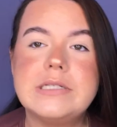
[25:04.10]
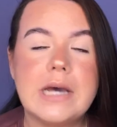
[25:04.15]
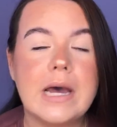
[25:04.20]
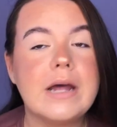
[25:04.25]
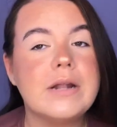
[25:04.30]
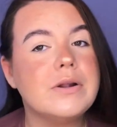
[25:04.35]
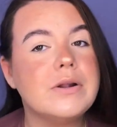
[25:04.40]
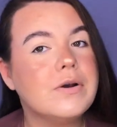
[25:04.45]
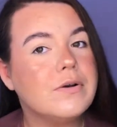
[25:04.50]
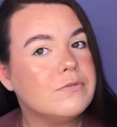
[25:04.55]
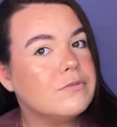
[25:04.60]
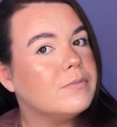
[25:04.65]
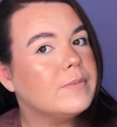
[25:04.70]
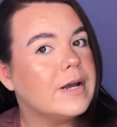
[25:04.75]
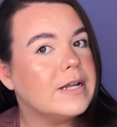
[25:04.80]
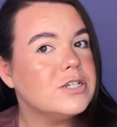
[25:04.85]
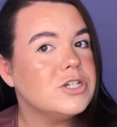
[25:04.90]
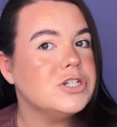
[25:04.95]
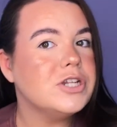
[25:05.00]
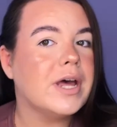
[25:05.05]
tan over
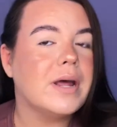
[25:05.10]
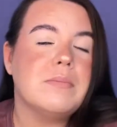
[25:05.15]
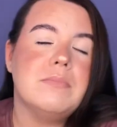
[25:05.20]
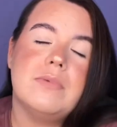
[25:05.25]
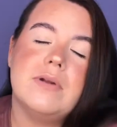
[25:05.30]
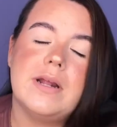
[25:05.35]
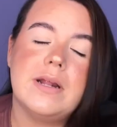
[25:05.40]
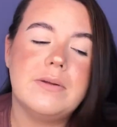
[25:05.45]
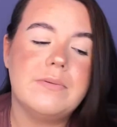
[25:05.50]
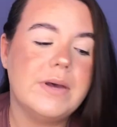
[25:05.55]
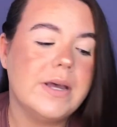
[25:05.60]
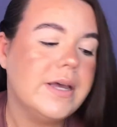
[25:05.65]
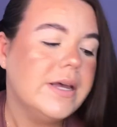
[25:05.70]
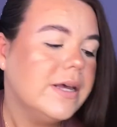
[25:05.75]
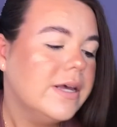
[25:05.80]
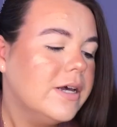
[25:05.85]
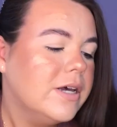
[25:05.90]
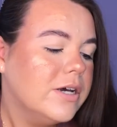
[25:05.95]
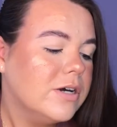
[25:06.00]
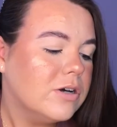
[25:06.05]
patchy tan. But anyway,
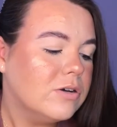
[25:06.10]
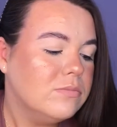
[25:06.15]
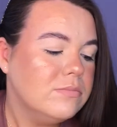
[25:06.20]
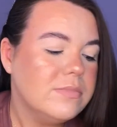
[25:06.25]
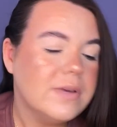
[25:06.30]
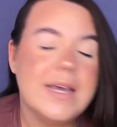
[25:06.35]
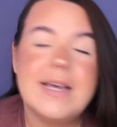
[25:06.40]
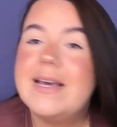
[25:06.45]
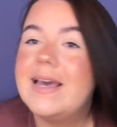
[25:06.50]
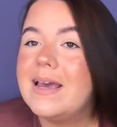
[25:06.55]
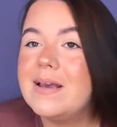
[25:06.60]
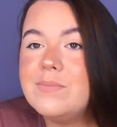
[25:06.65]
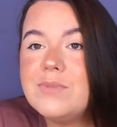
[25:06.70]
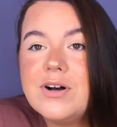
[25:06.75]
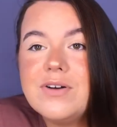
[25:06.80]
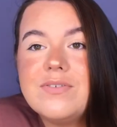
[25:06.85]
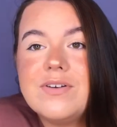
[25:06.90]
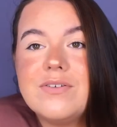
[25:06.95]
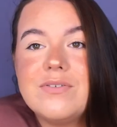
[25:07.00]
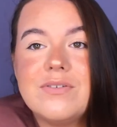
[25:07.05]
it came
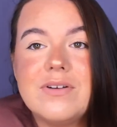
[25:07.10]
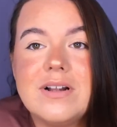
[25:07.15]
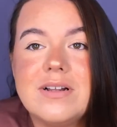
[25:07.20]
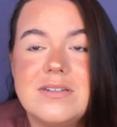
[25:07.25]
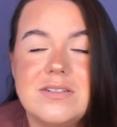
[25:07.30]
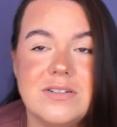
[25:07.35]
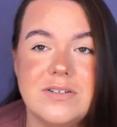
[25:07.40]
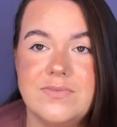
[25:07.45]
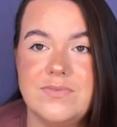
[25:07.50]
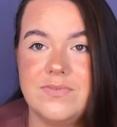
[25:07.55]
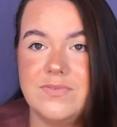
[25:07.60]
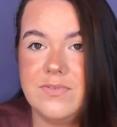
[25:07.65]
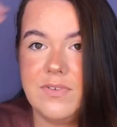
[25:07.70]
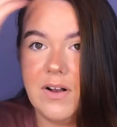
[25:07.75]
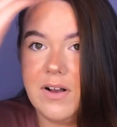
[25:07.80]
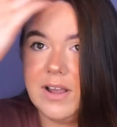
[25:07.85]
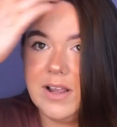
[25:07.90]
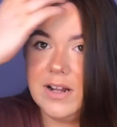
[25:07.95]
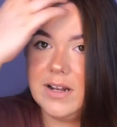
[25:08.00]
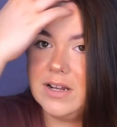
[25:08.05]
off very well. It's not
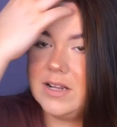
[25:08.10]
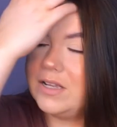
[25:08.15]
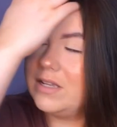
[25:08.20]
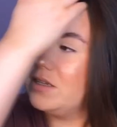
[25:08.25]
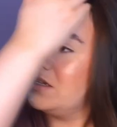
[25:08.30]
fine.